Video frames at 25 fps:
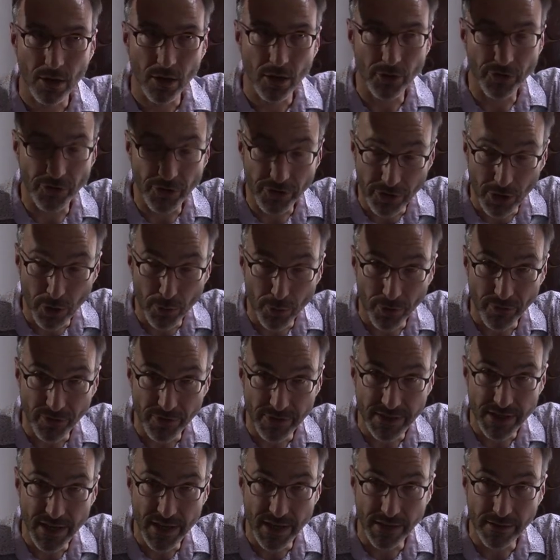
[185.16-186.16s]
on the top
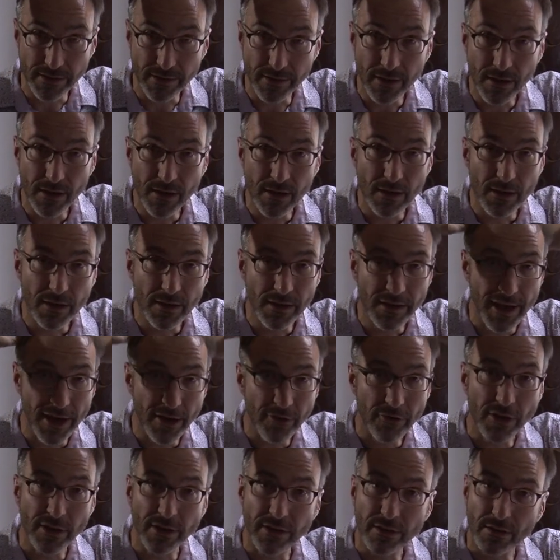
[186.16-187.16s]
of its head,
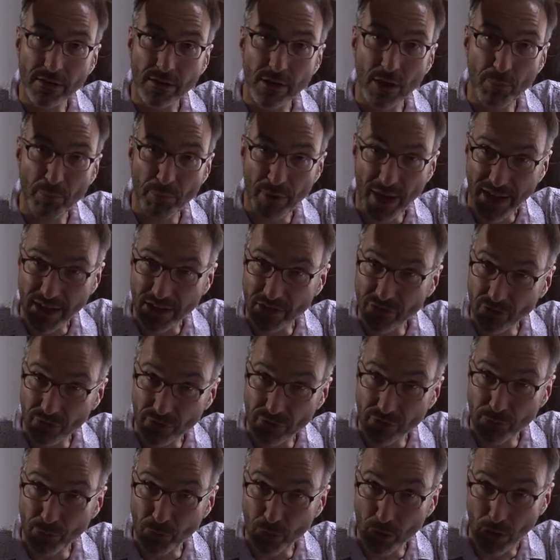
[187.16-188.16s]
carried a package
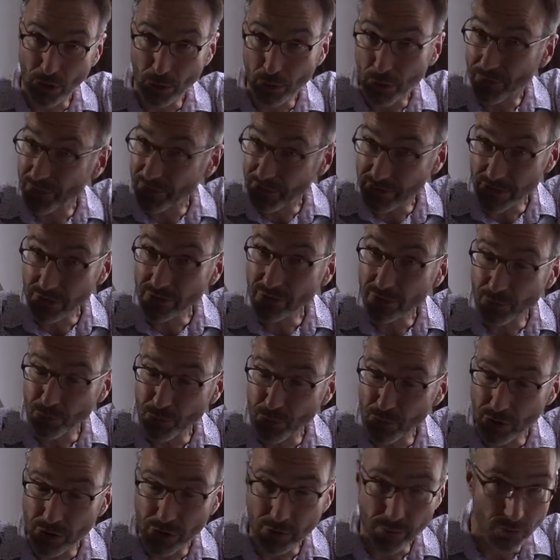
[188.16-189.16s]
of sperm, of its own
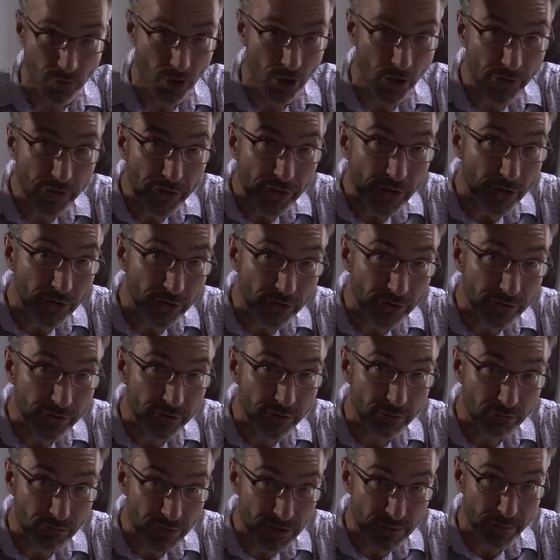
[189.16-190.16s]
sperm, on
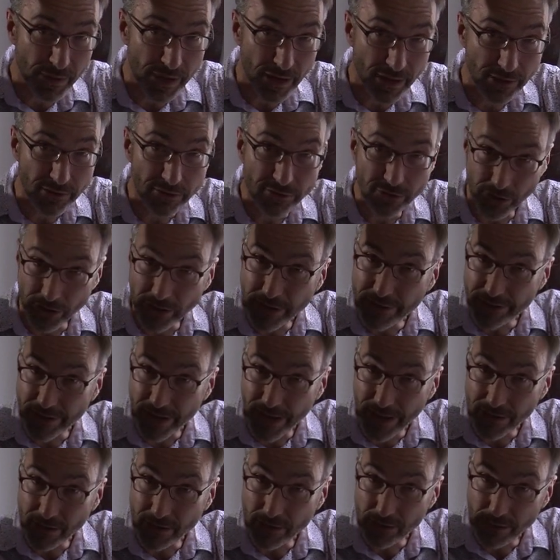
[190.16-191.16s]
those spines, on its
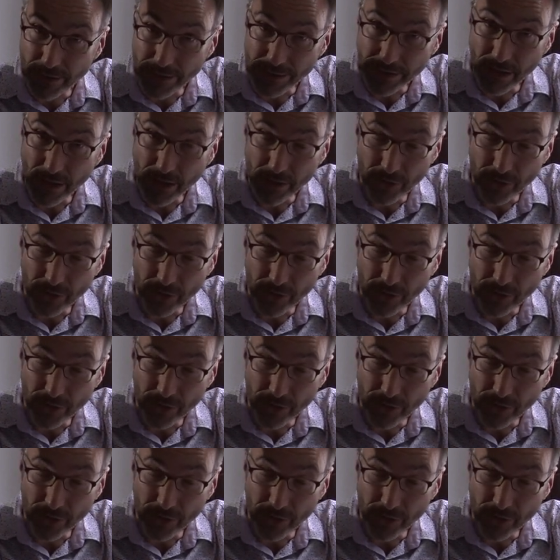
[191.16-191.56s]
head, like